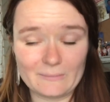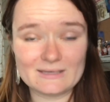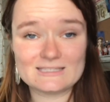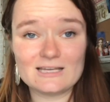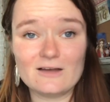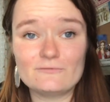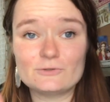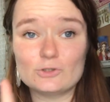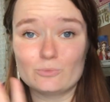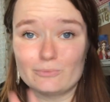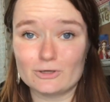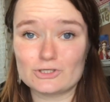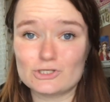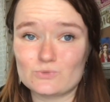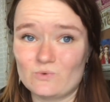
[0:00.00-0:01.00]
myself to
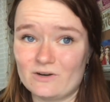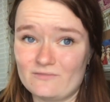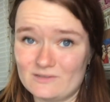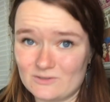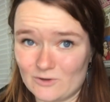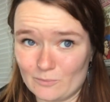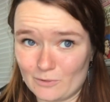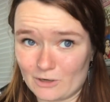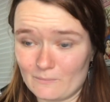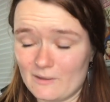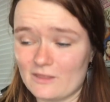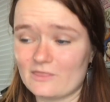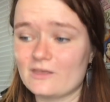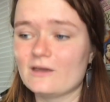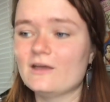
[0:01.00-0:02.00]
purchase one physical book a
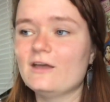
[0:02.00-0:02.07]
month.